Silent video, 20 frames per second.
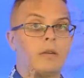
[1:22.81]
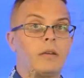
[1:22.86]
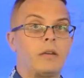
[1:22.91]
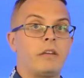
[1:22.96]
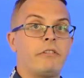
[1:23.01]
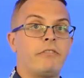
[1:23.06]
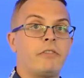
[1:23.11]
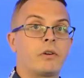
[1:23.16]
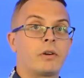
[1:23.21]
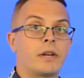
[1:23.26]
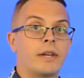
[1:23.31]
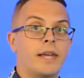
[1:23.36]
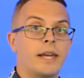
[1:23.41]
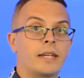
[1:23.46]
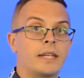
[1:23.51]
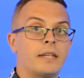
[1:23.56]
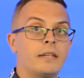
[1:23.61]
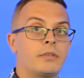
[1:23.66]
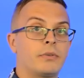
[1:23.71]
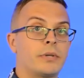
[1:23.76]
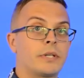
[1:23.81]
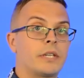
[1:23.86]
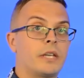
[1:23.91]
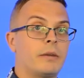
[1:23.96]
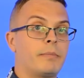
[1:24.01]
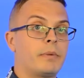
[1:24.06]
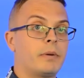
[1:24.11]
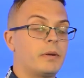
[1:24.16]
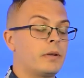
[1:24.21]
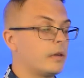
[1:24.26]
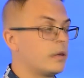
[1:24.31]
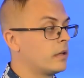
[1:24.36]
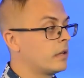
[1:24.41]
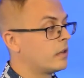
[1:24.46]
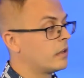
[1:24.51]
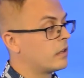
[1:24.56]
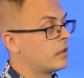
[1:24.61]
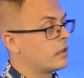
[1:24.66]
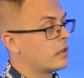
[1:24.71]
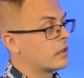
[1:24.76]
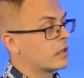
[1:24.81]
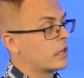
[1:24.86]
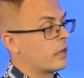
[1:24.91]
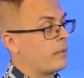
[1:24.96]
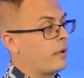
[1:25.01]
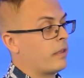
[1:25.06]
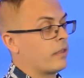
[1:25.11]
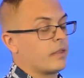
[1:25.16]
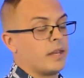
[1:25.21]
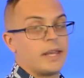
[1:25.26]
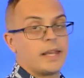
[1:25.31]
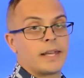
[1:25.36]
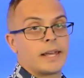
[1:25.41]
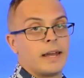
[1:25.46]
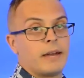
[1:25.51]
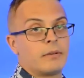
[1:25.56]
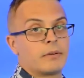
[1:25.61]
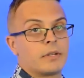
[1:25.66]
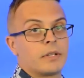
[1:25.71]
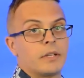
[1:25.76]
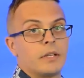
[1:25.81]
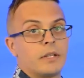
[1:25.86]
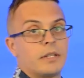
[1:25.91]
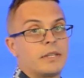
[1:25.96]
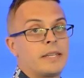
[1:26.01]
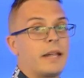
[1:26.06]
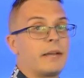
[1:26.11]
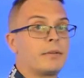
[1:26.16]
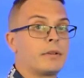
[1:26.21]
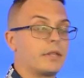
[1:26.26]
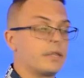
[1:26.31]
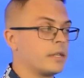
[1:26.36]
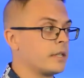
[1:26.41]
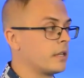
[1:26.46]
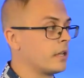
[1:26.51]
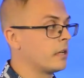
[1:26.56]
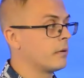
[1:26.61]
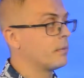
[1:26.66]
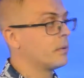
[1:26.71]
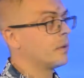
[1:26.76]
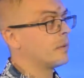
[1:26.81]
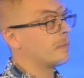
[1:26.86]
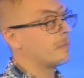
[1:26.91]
If you're connecting to a sub, come out of the link out, down to the sub.